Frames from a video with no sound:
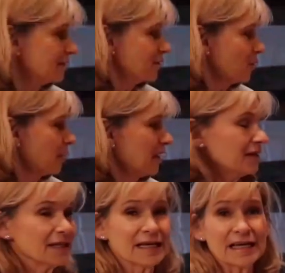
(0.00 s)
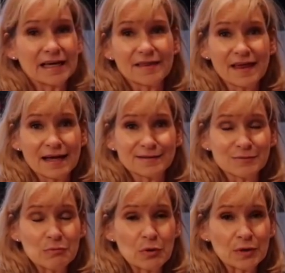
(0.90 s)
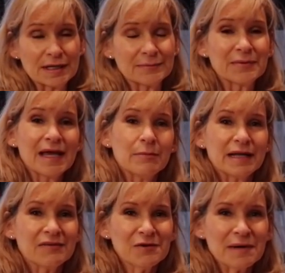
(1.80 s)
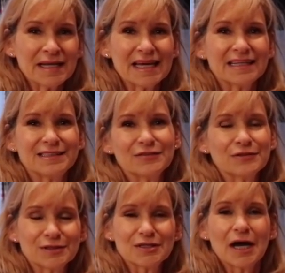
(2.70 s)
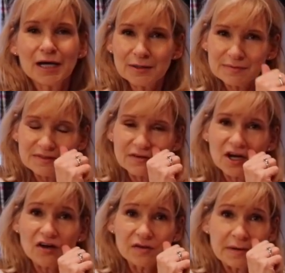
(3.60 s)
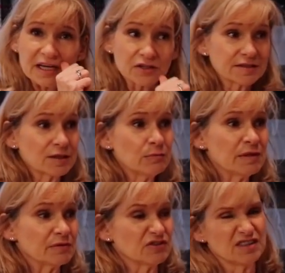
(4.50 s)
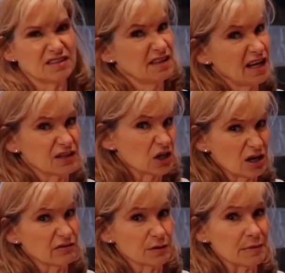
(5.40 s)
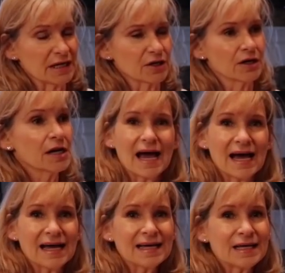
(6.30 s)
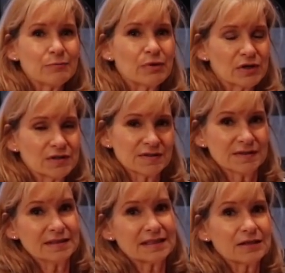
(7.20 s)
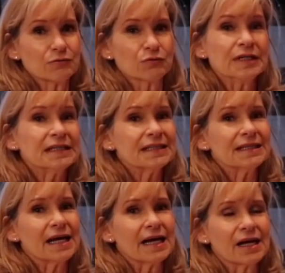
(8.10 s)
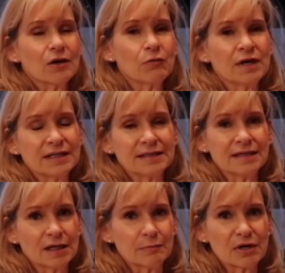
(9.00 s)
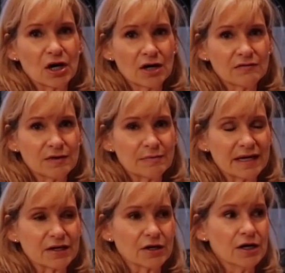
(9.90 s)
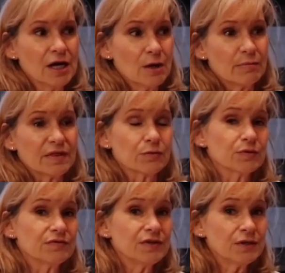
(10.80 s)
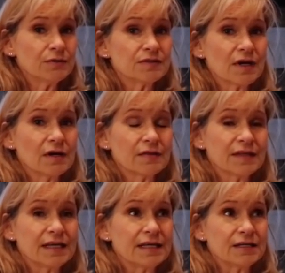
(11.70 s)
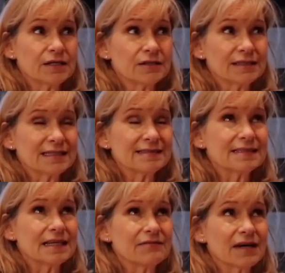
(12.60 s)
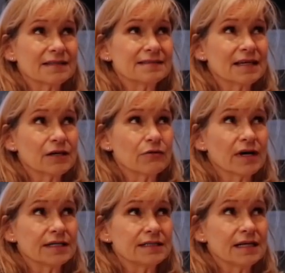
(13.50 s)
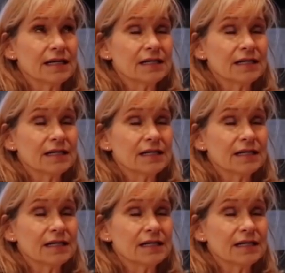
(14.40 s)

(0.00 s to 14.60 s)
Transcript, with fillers: So apparently that's important. But everybody had different types of coffee makers. Some people just said coffee maker. I personally really like a one cup coffee maker, but the reviews on the, let's see if I can say it right,